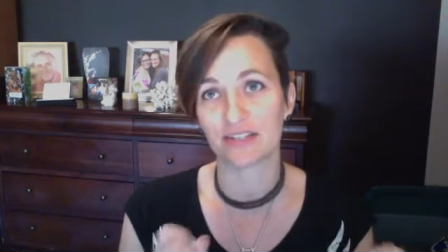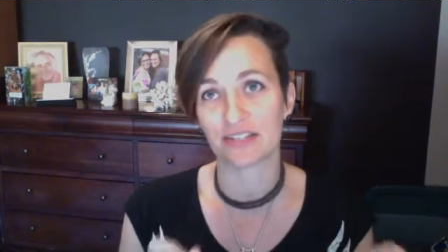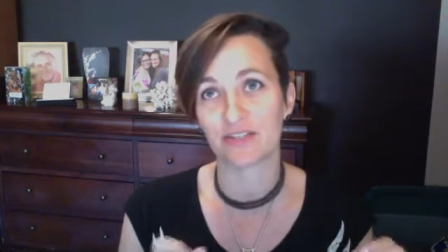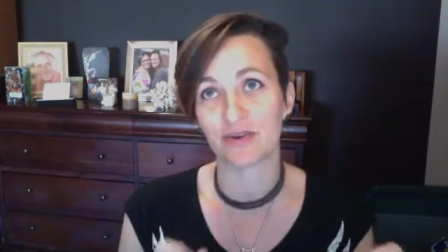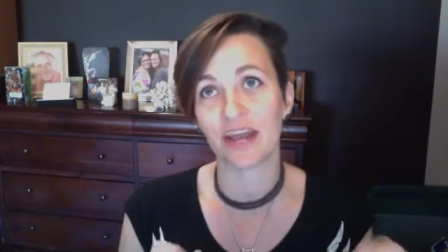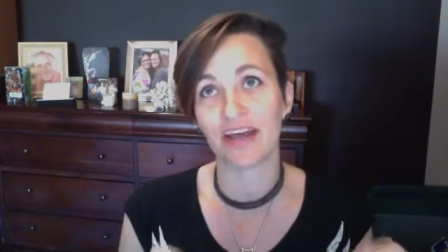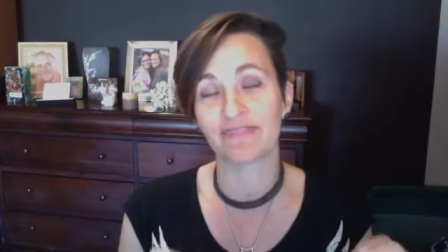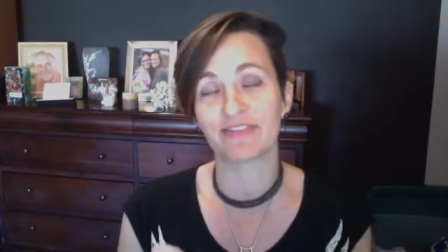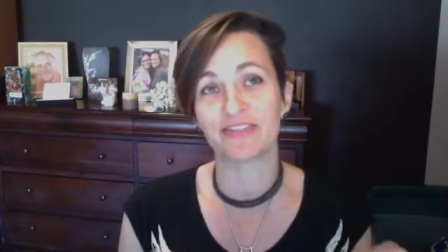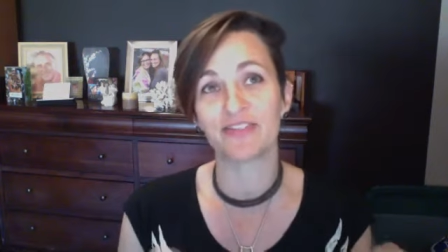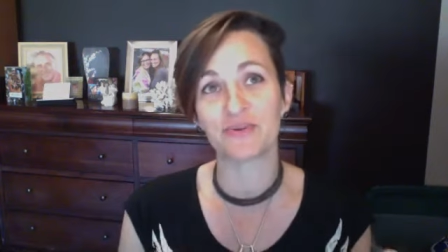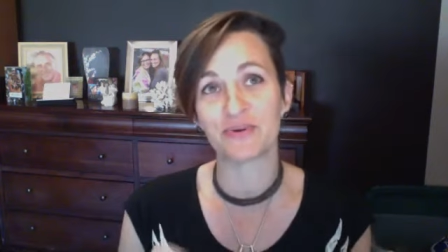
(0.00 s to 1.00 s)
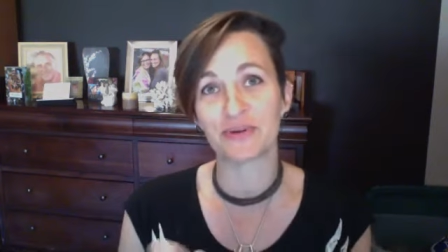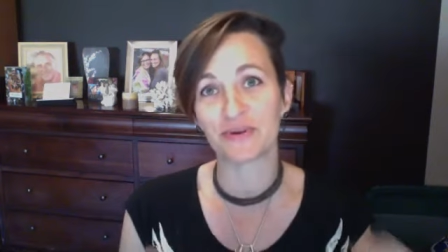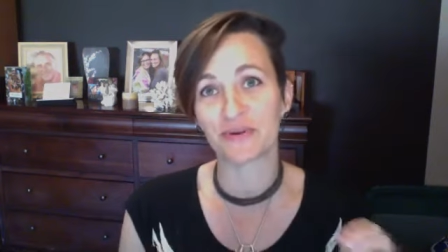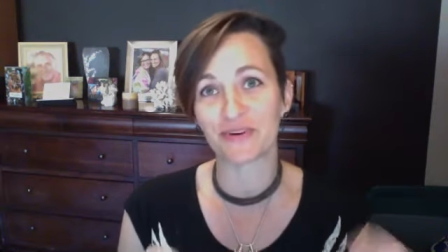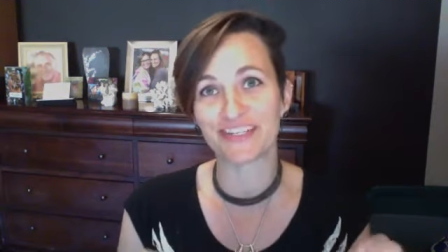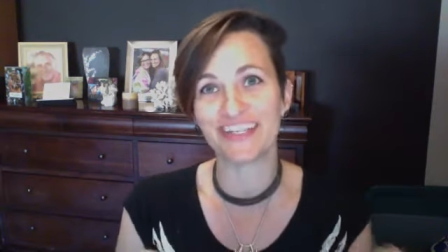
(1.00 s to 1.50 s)
I have to do in
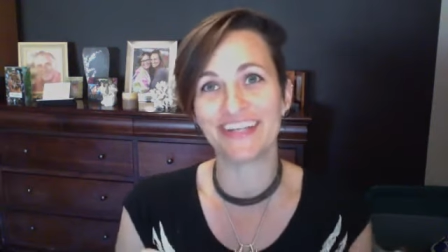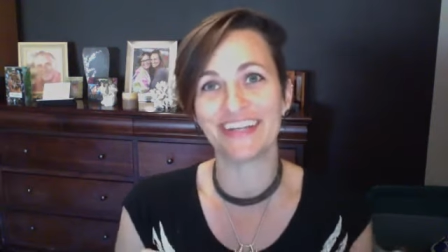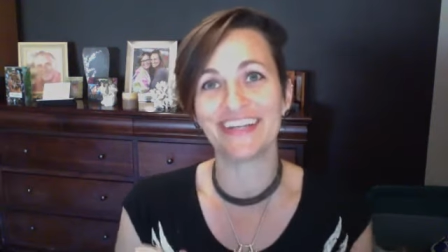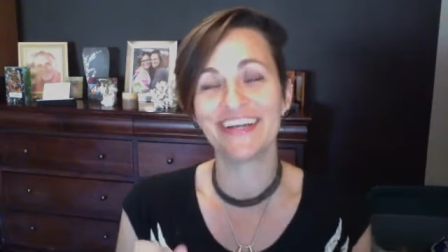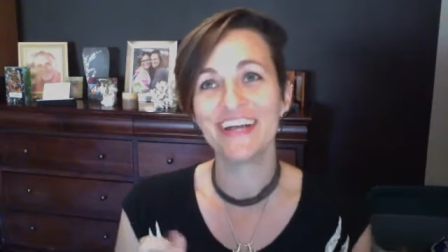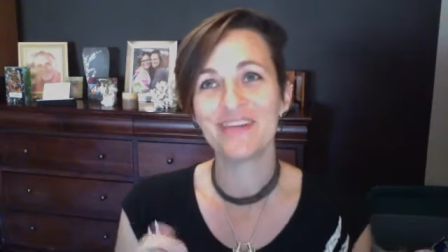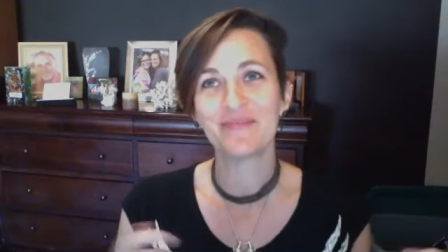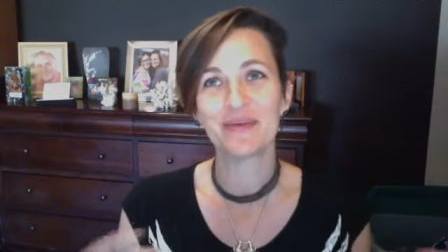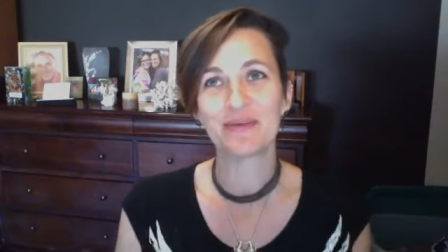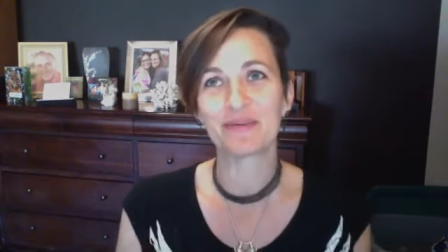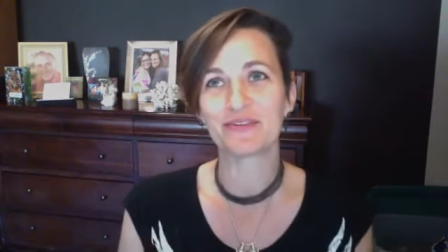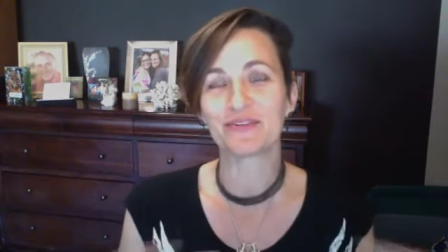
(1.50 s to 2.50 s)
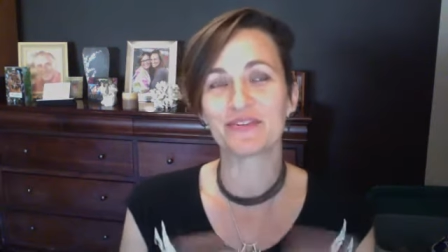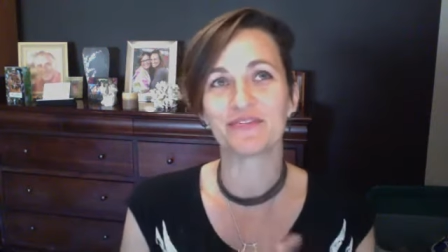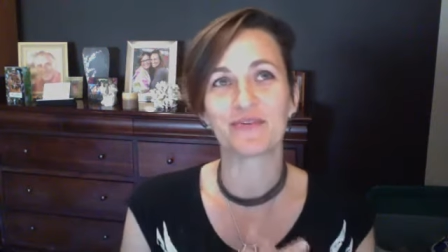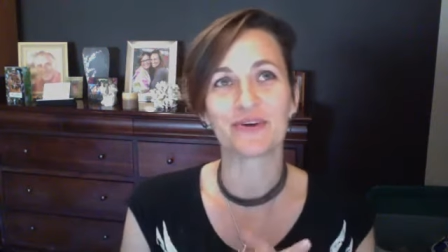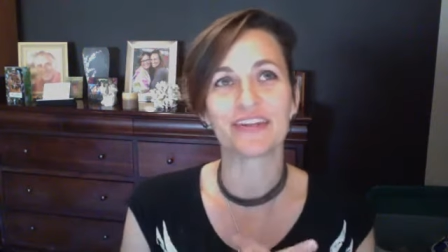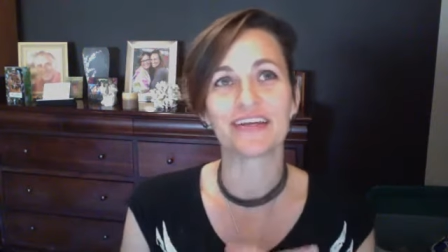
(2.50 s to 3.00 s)
order to be able to
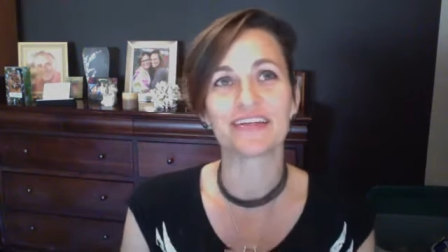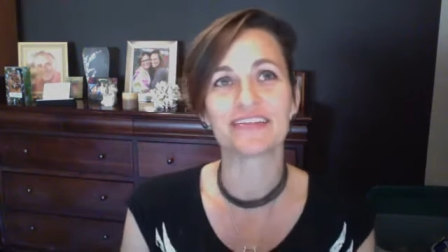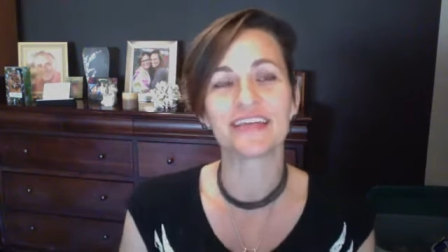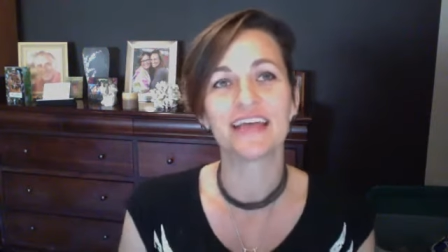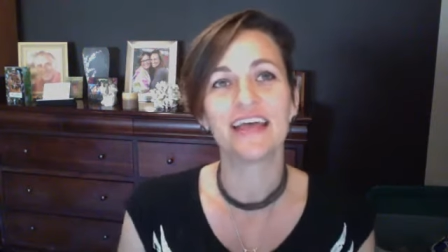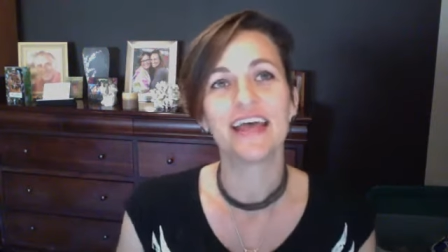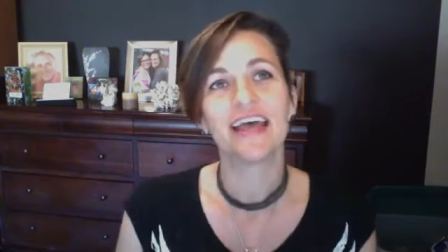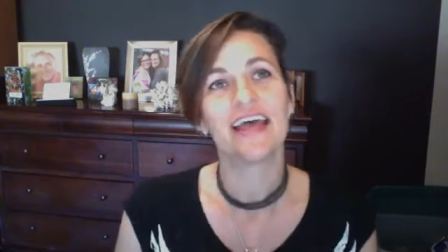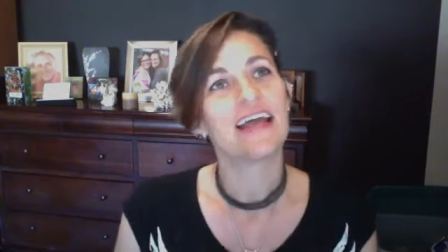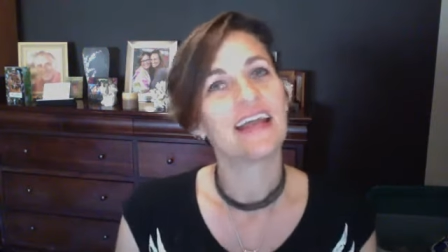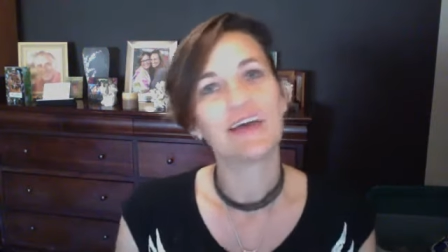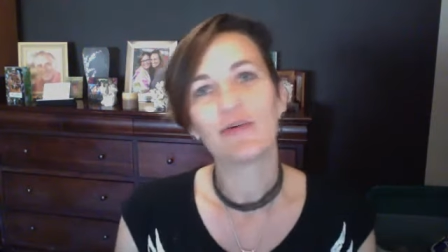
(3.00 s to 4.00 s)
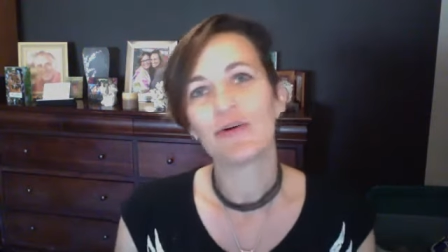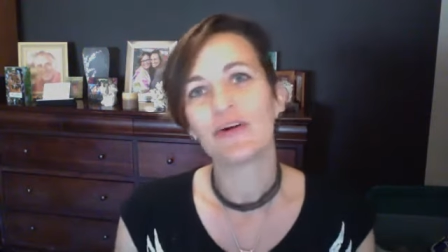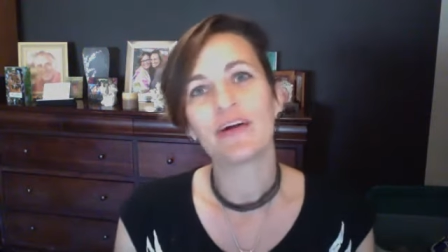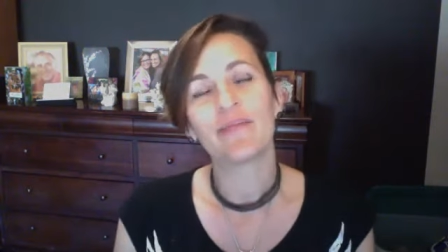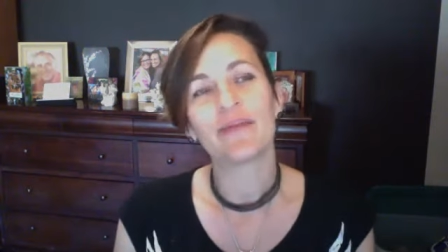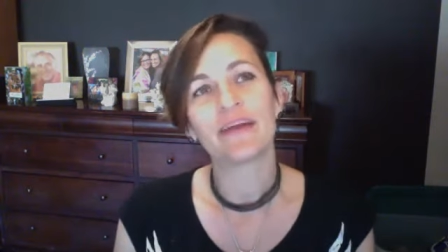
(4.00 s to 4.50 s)
afford this. And I woke up
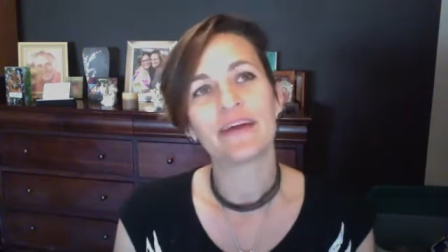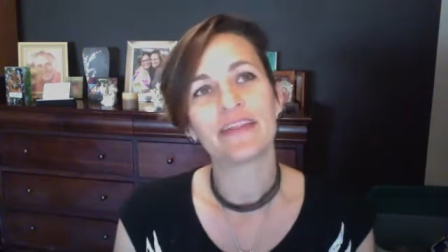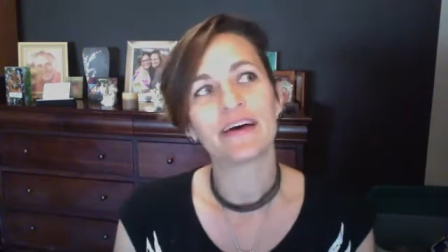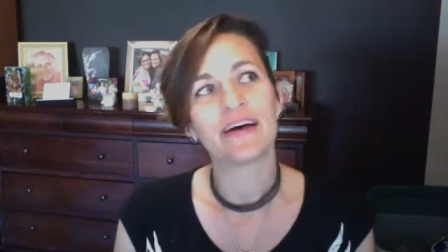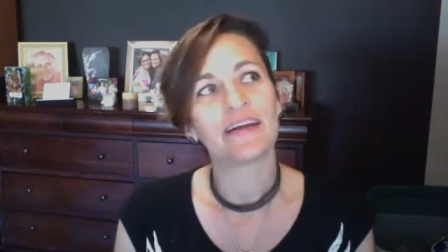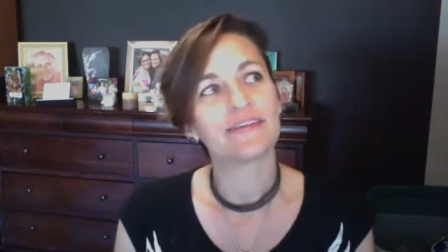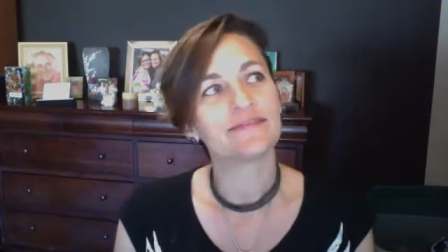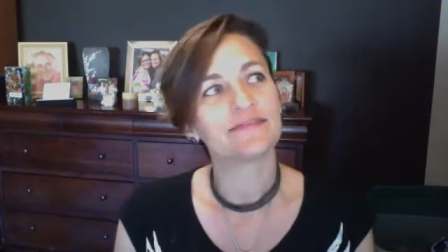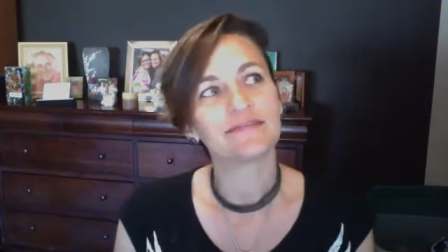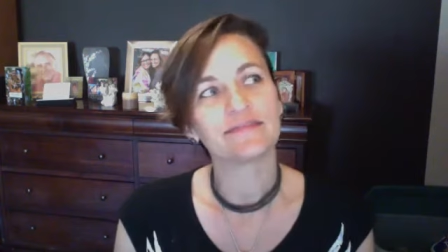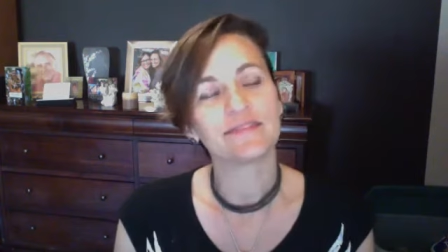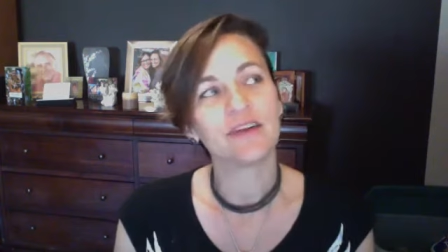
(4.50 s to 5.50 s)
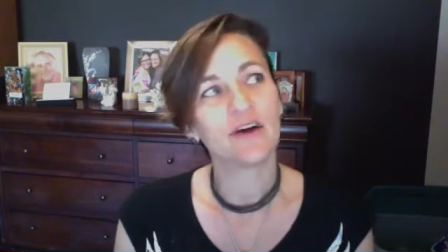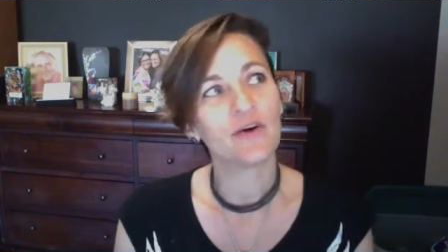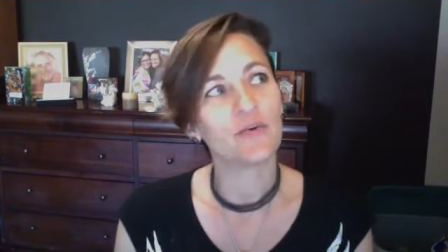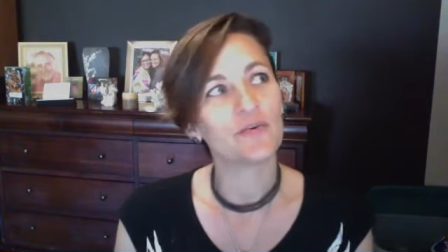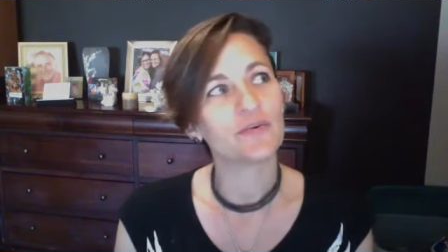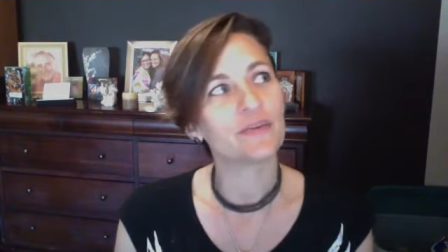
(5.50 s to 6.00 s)
and I thought, no,
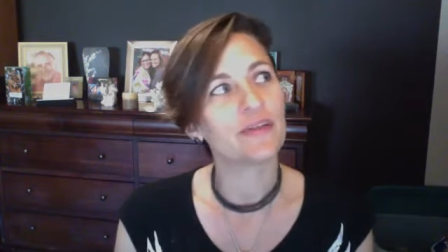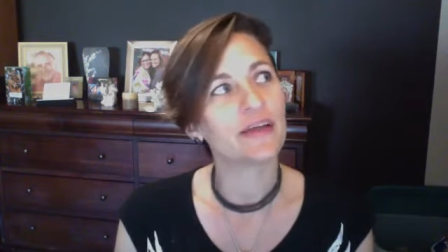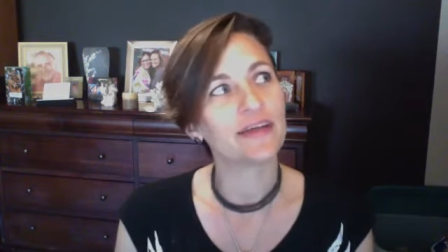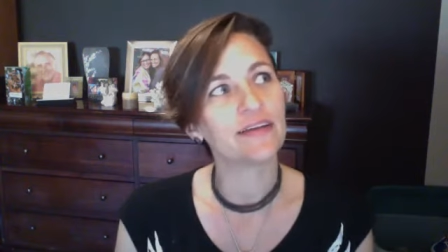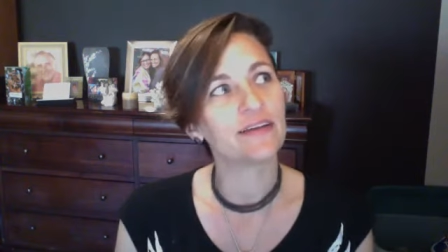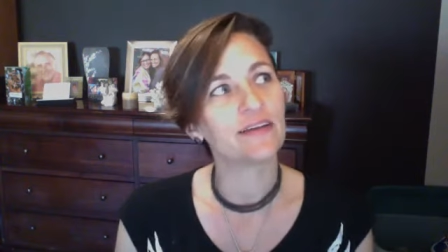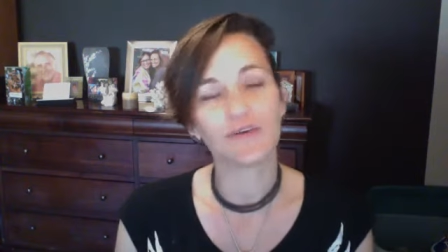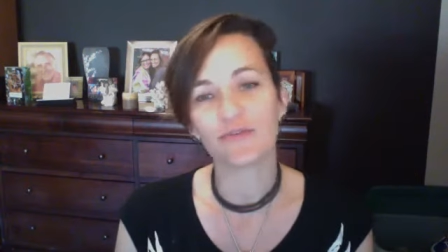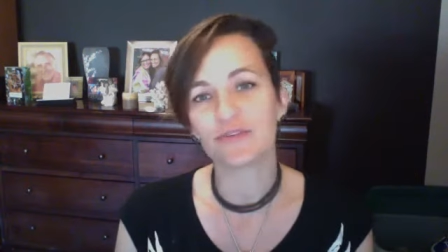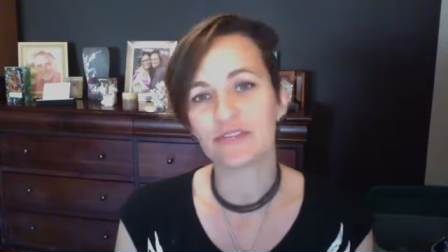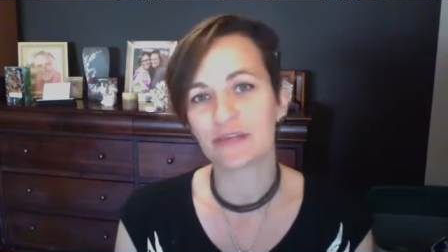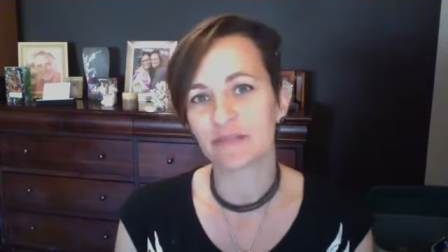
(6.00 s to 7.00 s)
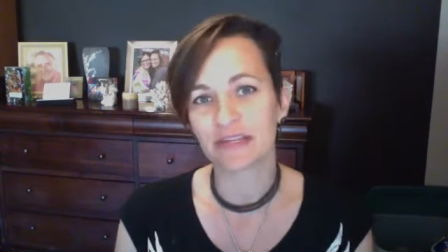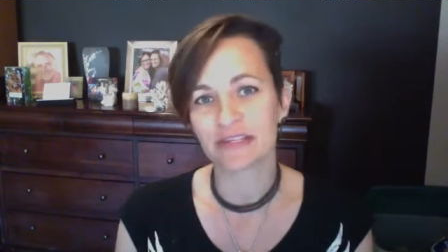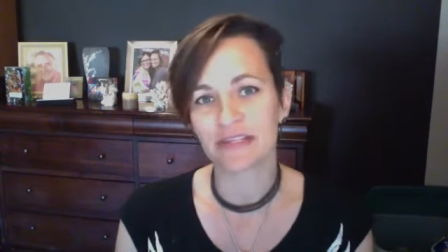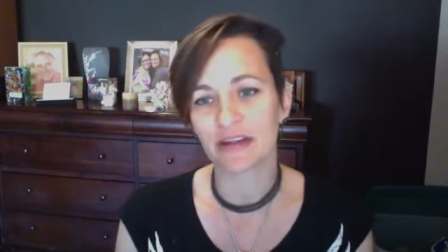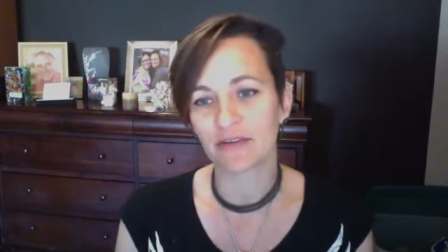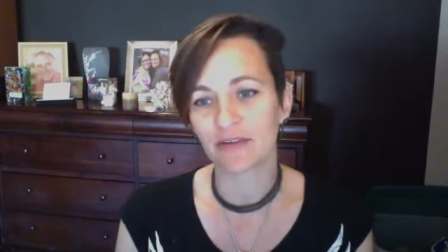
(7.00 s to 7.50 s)
like, no, something's
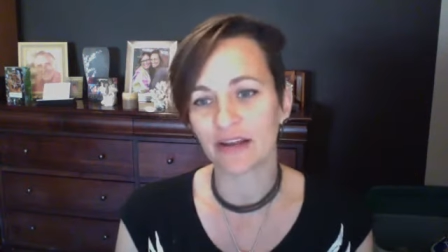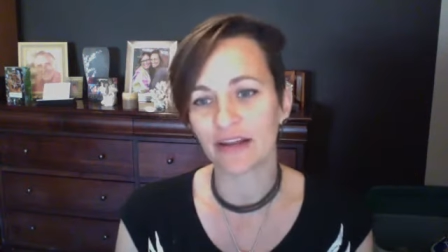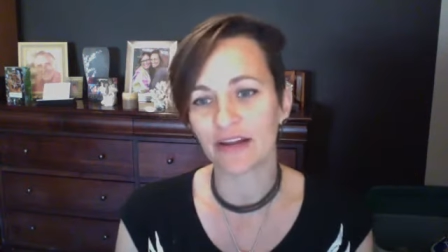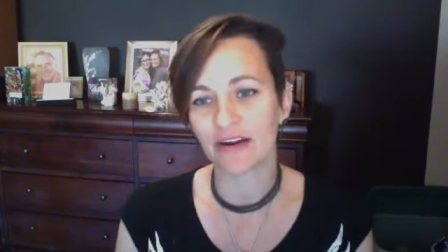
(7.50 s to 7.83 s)
not right here.